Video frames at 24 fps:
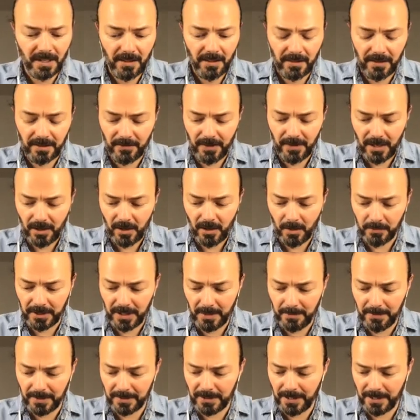The Wacom
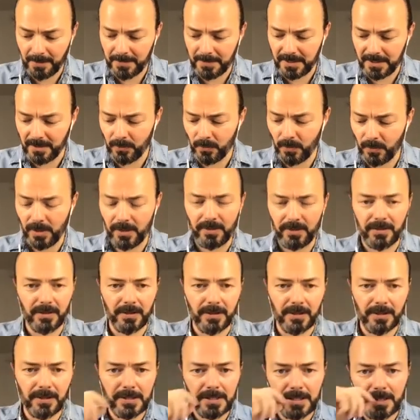tablet comes in with
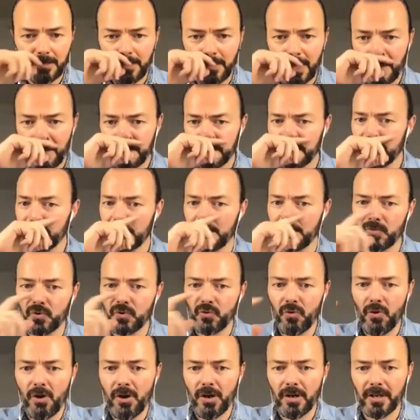uh, some apps, some
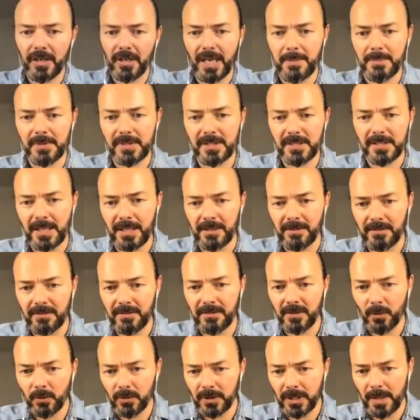drawing apps and
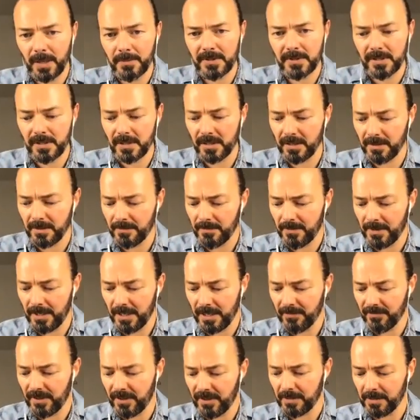note apps. They they
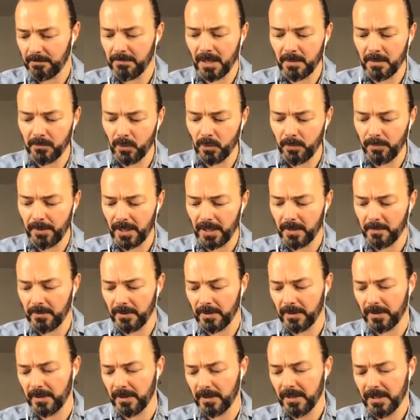have got bamboo
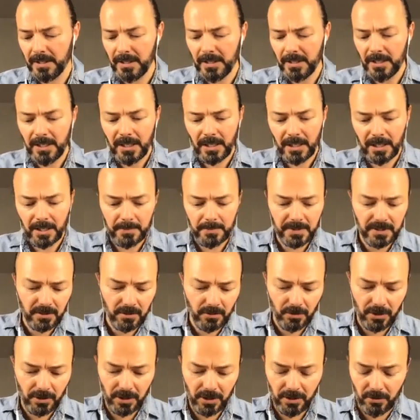paper, Clip
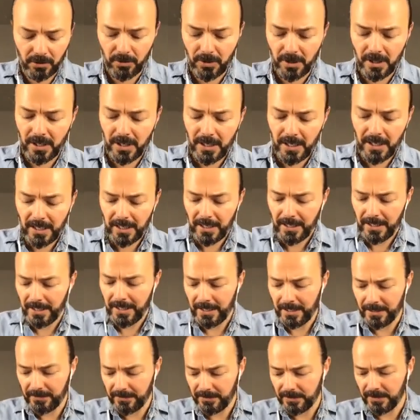Studio,
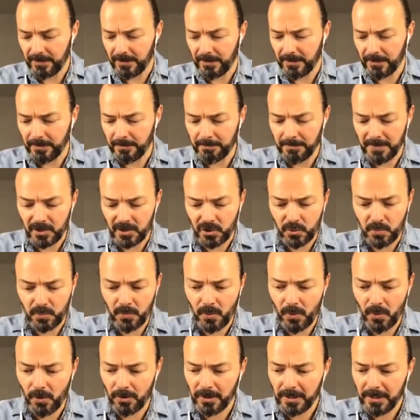and uh, much
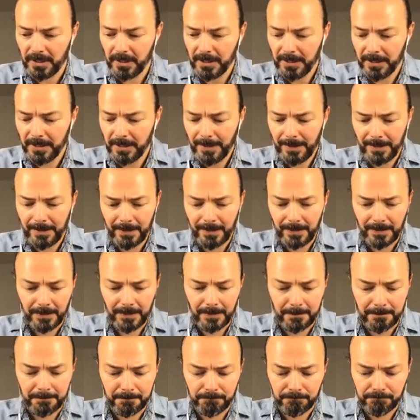more.
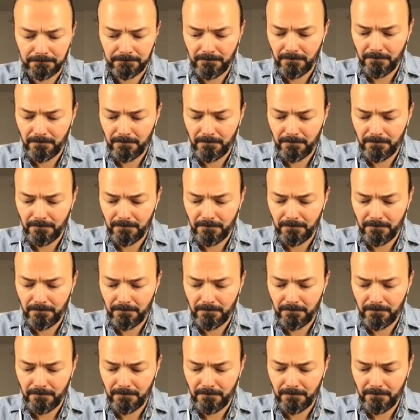Um,